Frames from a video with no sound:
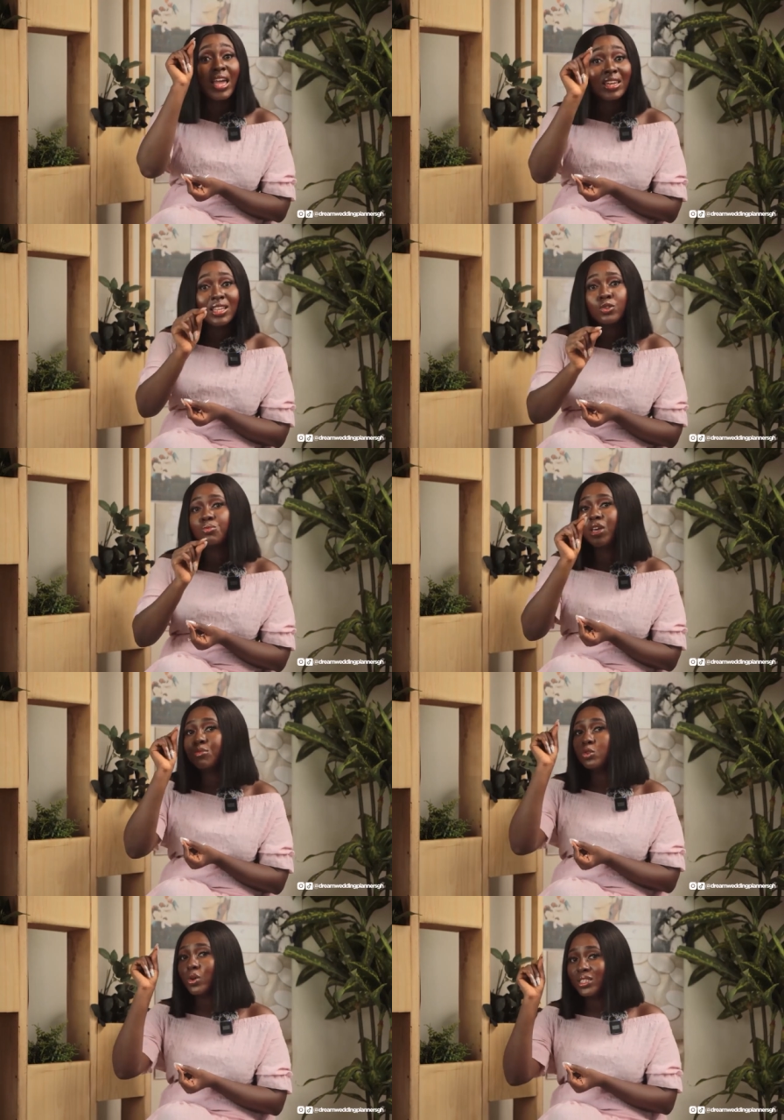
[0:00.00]
I need to be
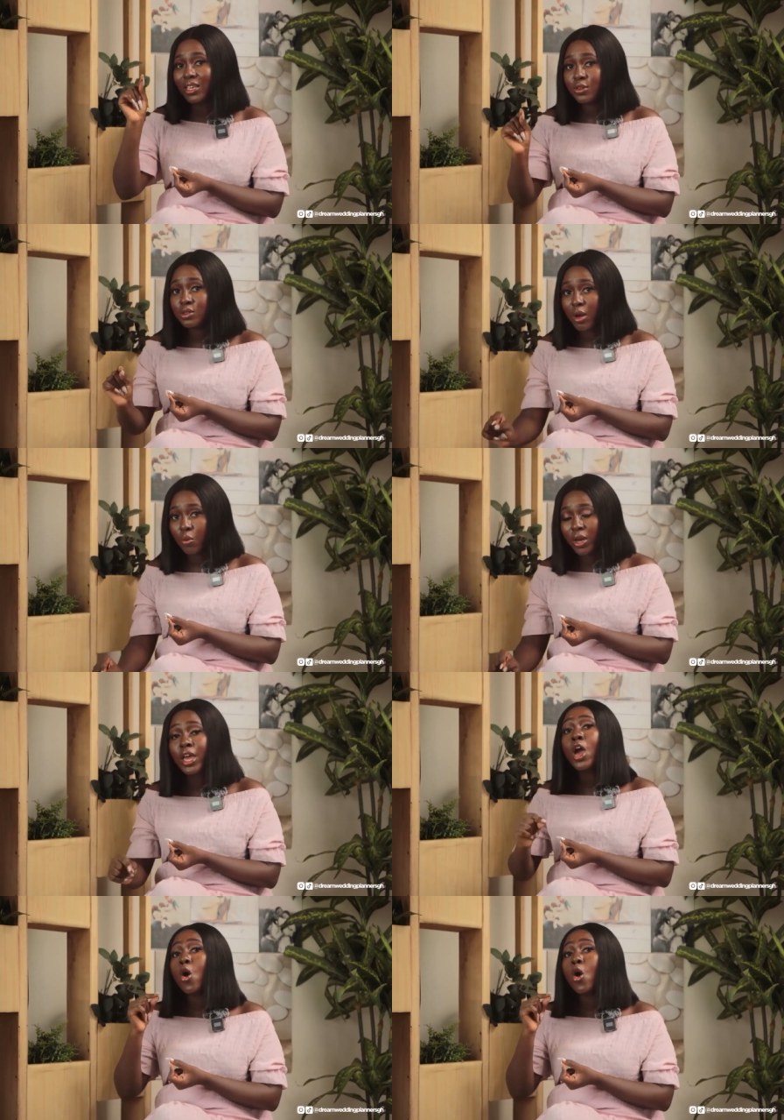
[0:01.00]
able to execute my work